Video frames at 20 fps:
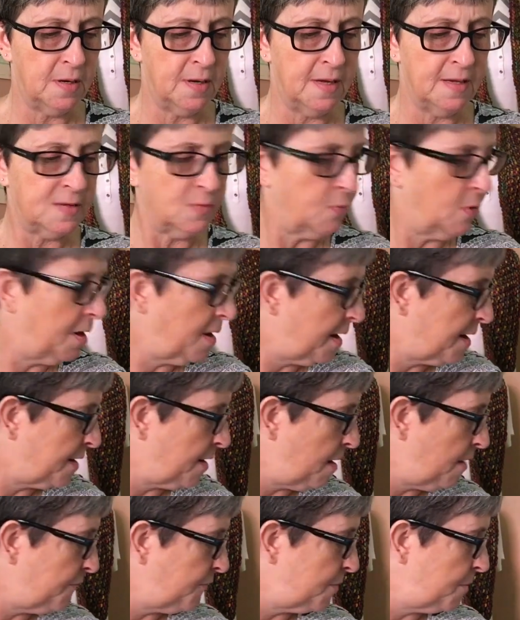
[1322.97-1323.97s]
is one I
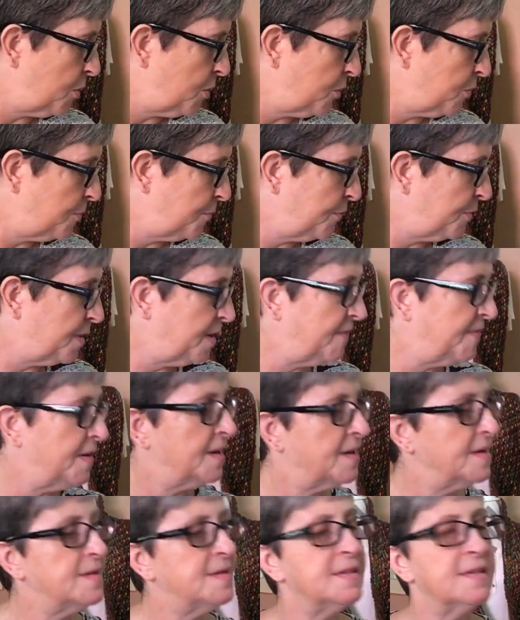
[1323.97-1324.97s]
got from her
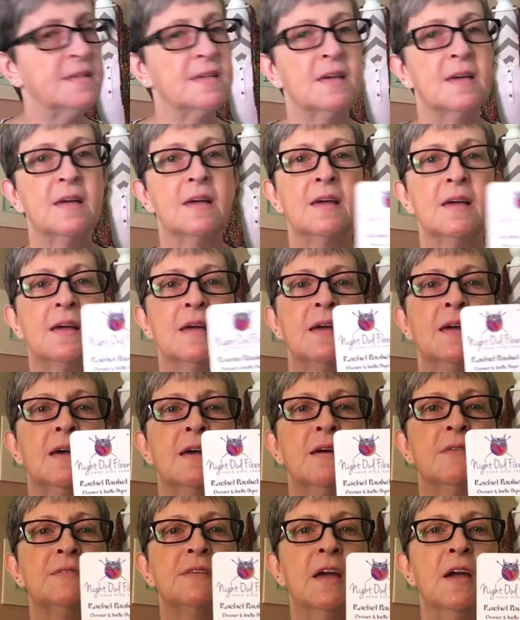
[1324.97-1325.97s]
previous.
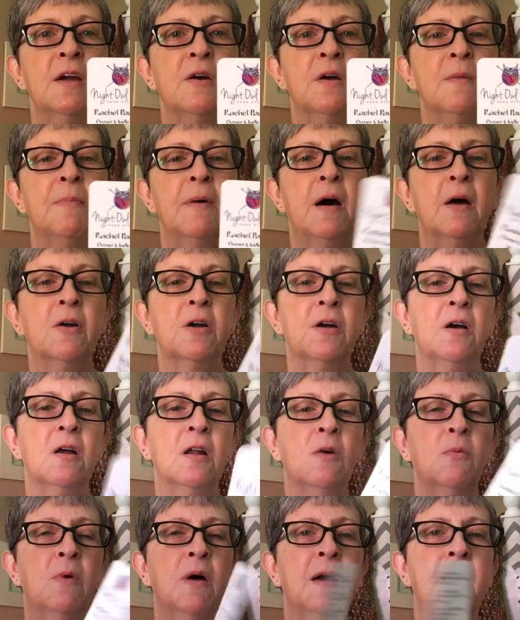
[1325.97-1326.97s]
It was a Harry Potter
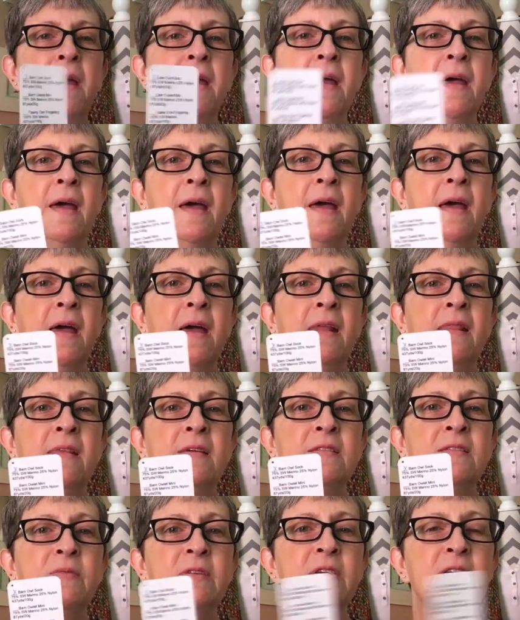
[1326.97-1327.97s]
colorway, and
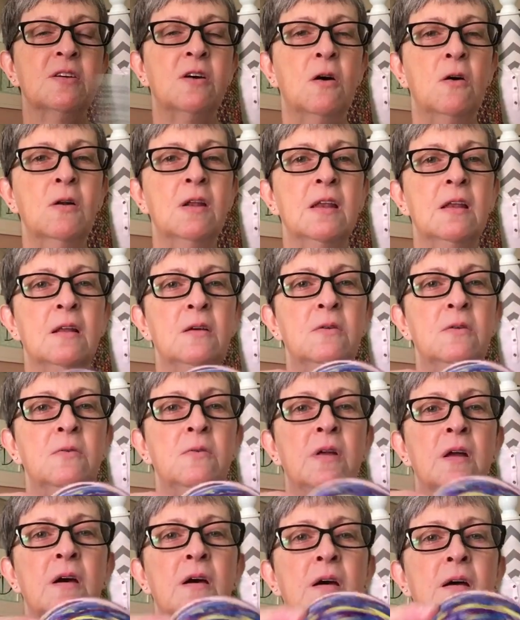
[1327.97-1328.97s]
this one is called
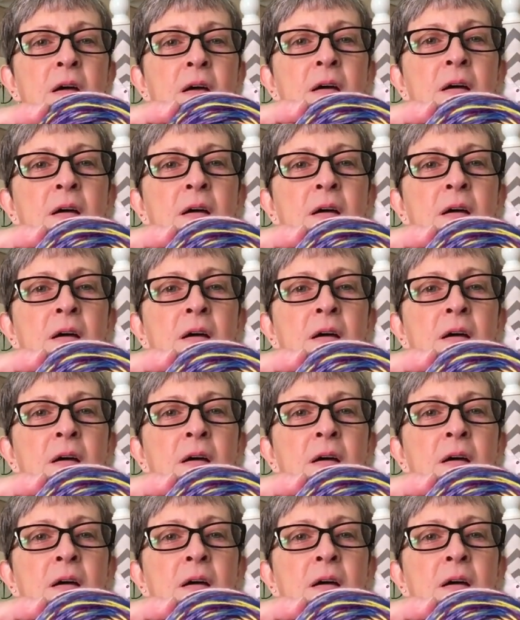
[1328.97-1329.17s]
Luna.